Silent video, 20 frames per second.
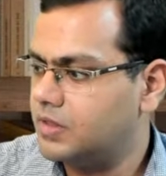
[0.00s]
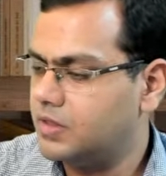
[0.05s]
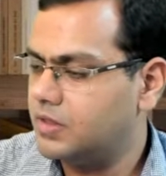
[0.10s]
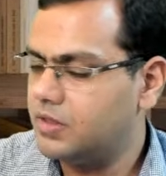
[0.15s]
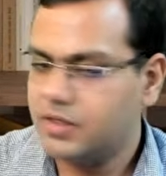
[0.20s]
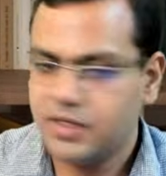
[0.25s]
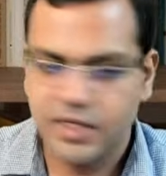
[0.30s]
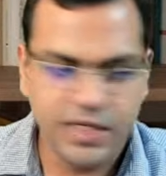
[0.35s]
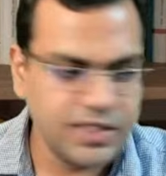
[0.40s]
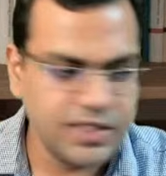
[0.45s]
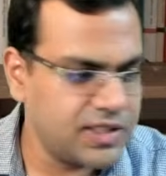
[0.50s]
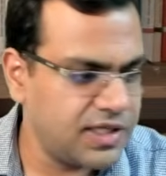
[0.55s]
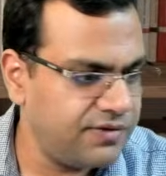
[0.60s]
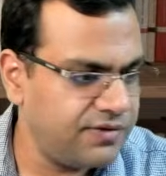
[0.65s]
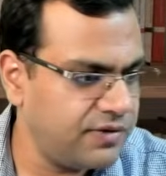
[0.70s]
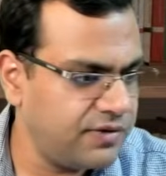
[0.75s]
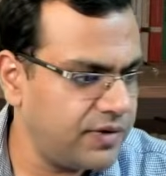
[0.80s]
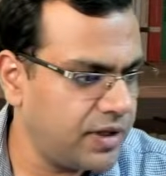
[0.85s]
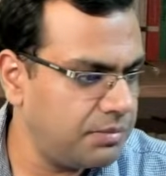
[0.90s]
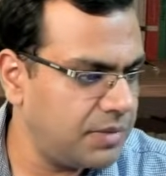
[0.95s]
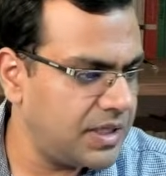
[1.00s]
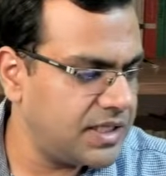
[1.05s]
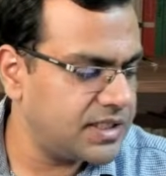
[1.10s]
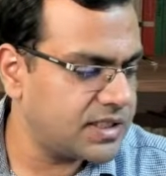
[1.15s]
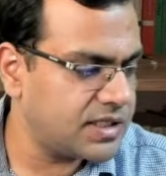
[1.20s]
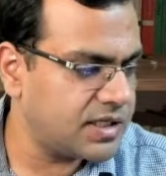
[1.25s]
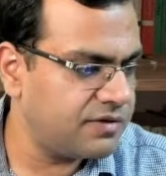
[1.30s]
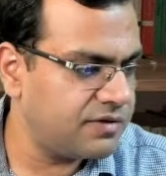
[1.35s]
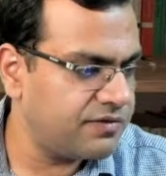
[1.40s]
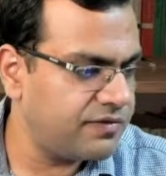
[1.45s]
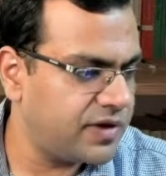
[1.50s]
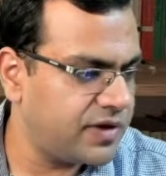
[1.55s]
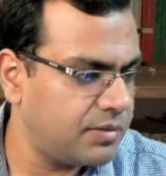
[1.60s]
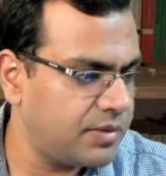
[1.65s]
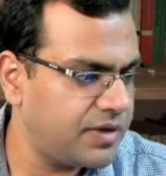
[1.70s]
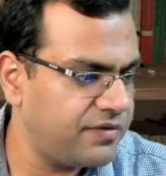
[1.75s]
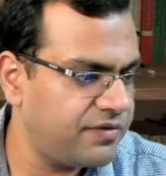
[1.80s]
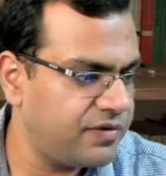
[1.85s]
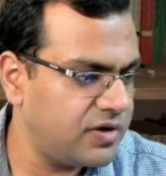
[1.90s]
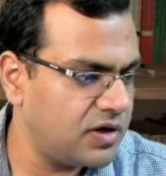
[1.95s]
Yes, everyone, please confirm
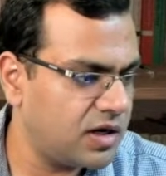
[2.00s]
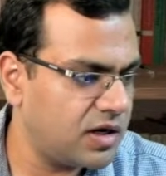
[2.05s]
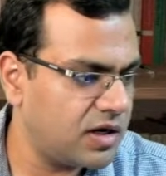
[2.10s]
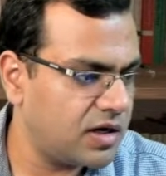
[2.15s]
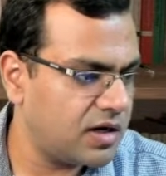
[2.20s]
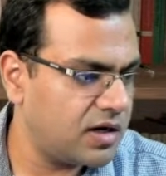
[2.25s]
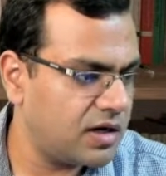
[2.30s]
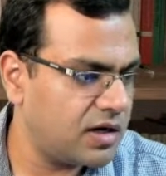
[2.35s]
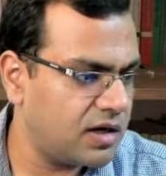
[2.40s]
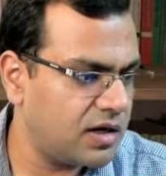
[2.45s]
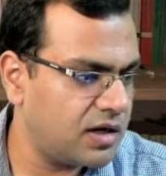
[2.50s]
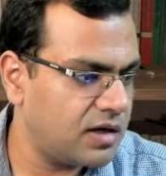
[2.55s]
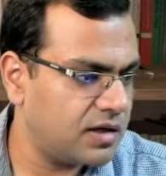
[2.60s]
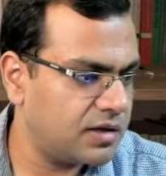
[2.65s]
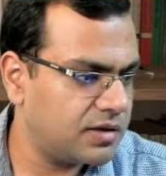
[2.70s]
if you are